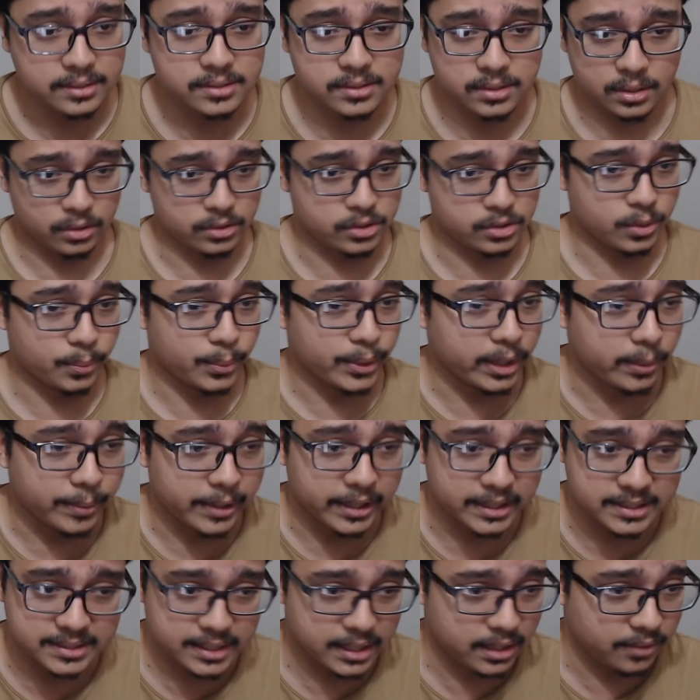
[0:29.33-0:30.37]
So super duper
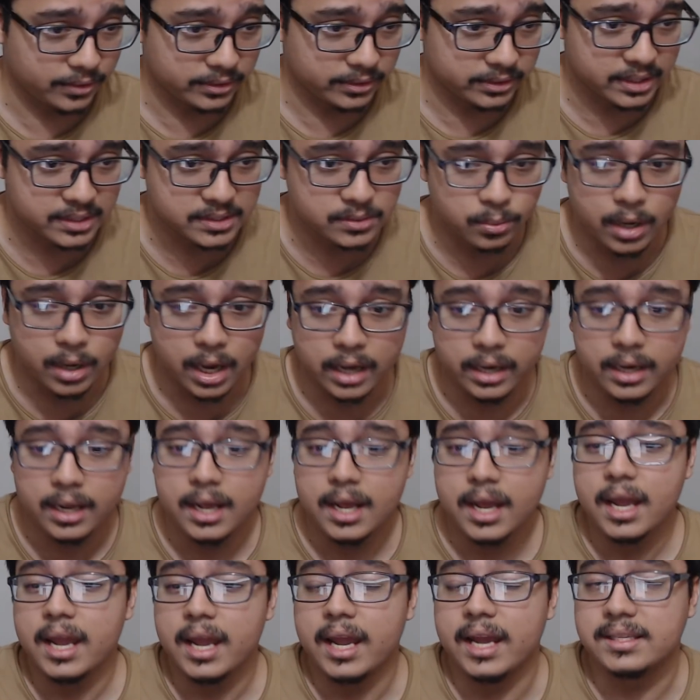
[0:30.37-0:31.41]
excited for this one.
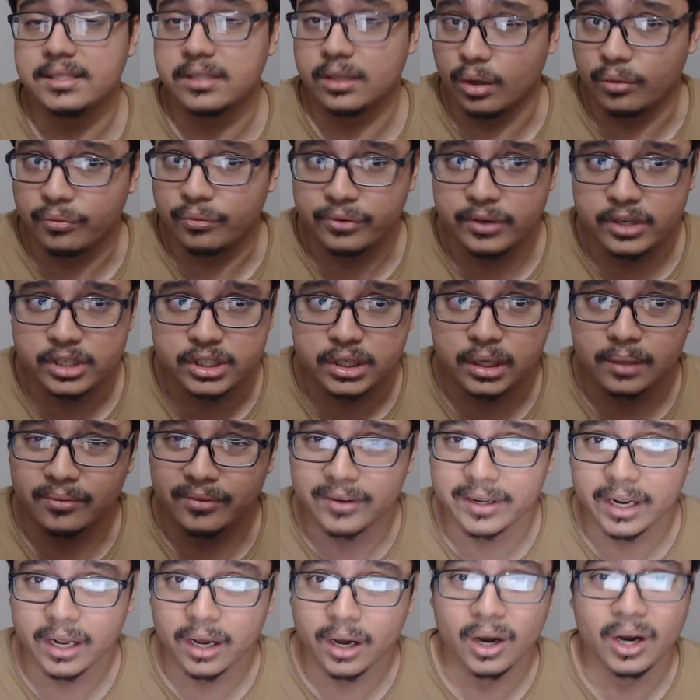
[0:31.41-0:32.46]
It's an official
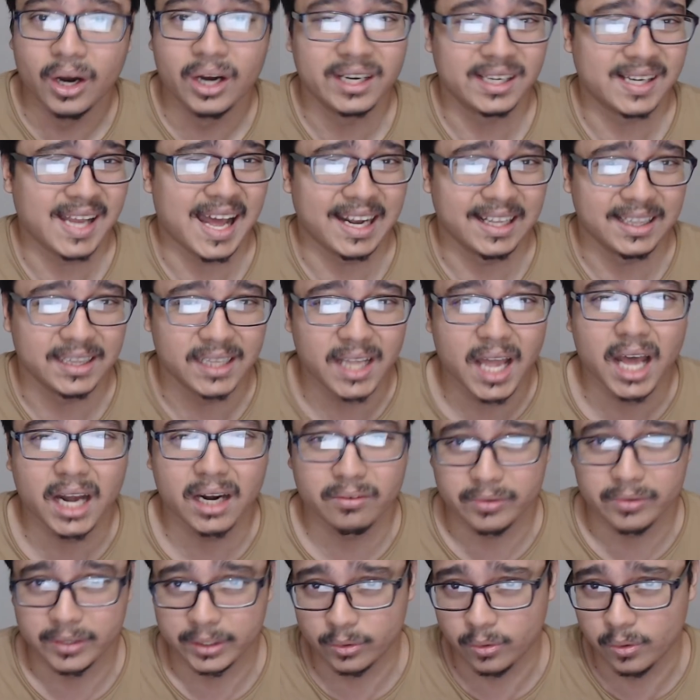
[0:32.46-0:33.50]
video, got a lot of
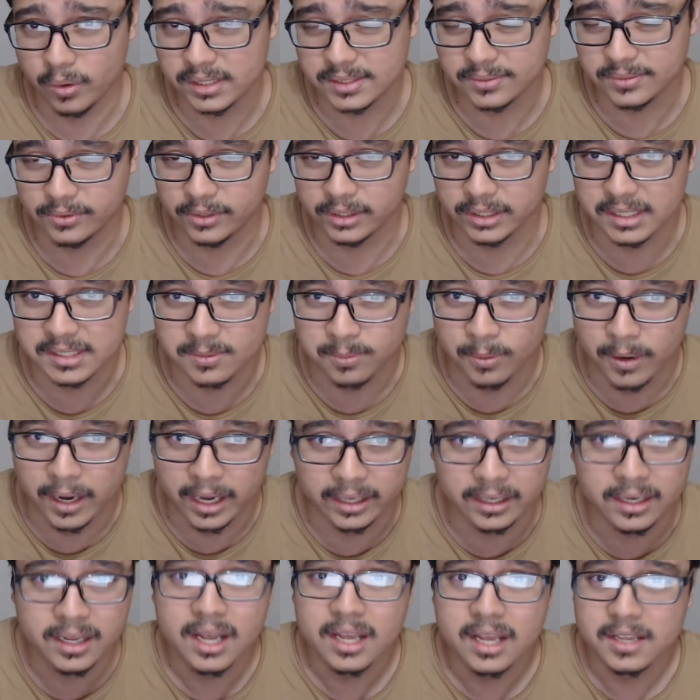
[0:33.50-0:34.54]
requests for this
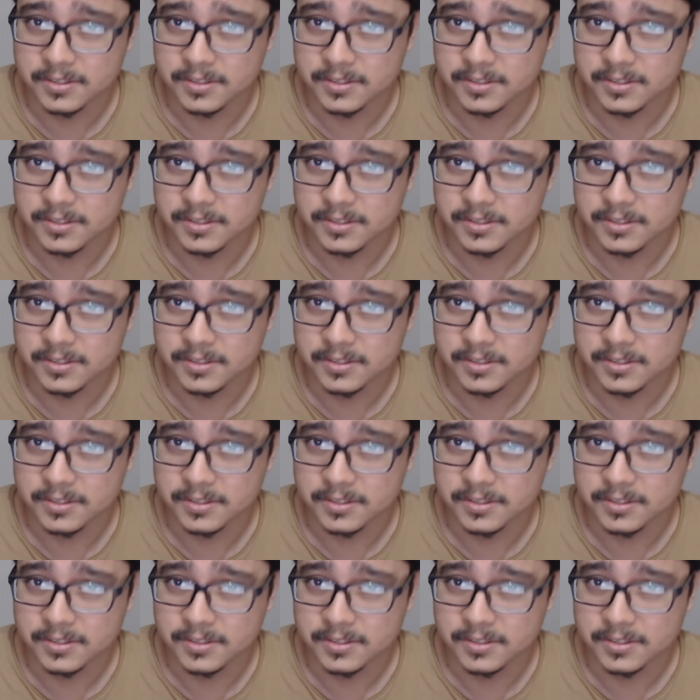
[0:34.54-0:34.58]
one.